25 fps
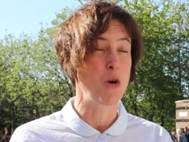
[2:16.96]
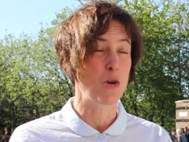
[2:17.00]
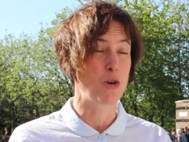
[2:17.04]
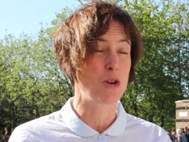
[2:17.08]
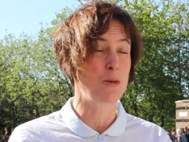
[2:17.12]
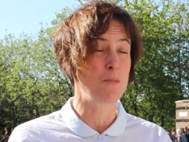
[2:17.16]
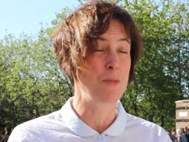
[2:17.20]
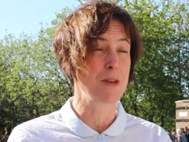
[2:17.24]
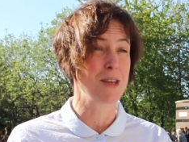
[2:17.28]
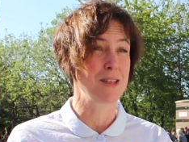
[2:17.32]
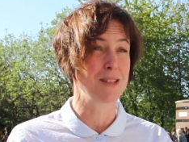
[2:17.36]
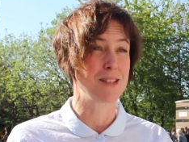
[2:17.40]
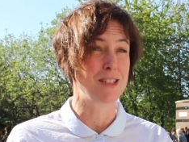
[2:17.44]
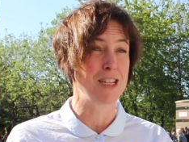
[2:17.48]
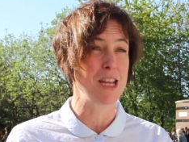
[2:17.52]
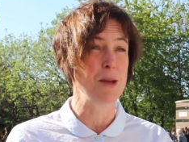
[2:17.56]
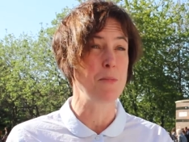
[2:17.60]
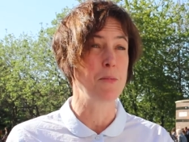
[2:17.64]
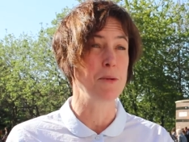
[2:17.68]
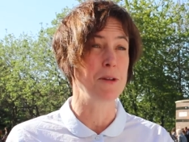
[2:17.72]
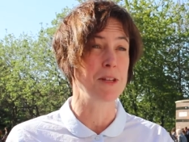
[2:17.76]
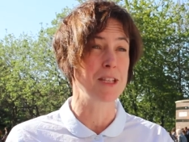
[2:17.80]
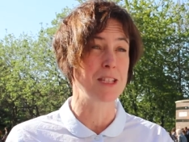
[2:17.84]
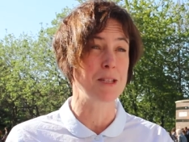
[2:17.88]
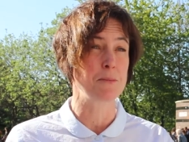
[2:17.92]
could be as
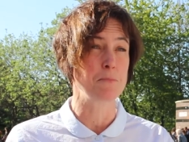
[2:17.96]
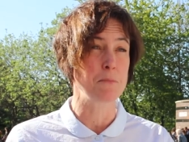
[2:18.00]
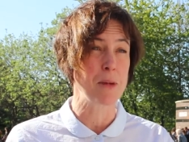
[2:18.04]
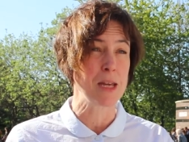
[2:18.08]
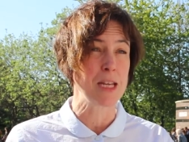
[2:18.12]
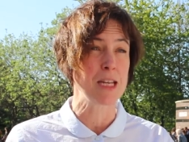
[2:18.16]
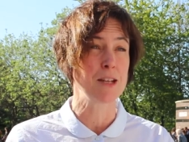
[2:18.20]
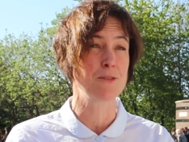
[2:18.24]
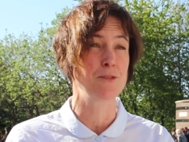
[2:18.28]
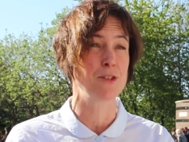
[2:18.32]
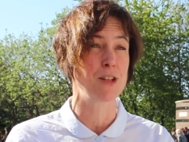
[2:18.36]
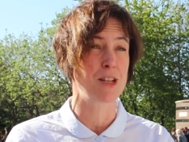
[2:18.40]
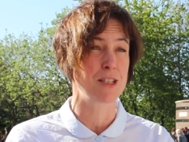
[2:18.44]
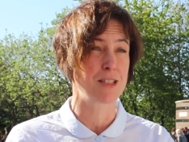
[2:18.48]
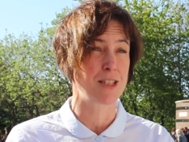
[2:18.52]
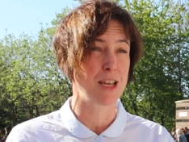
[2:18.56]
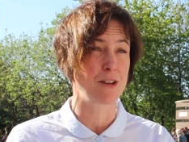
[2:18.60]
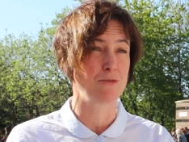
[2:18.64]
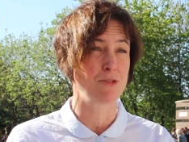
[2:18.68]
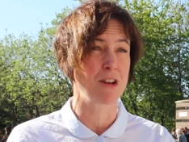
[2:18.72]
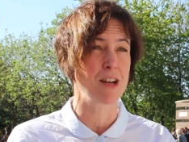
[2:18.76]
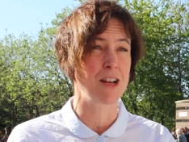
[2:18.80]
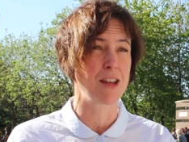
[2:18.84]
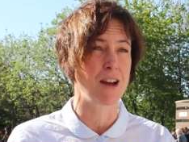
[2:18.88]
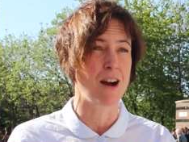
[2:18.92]
deep and as meaningful as
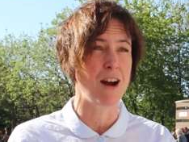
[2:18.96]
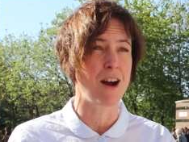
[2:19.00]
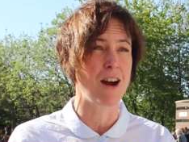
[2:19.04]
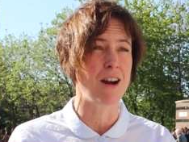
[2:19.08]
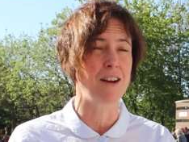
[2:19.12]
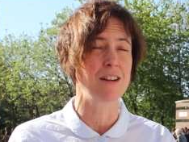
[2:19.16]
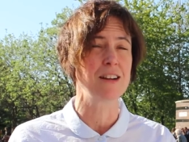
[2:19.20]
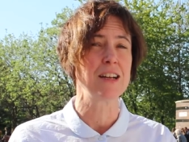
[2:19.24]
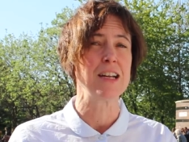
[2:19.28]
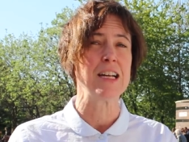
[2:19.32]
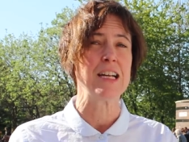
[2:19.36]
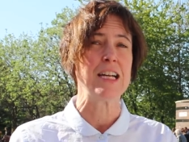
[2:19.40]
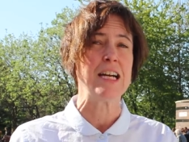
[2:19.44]
they really are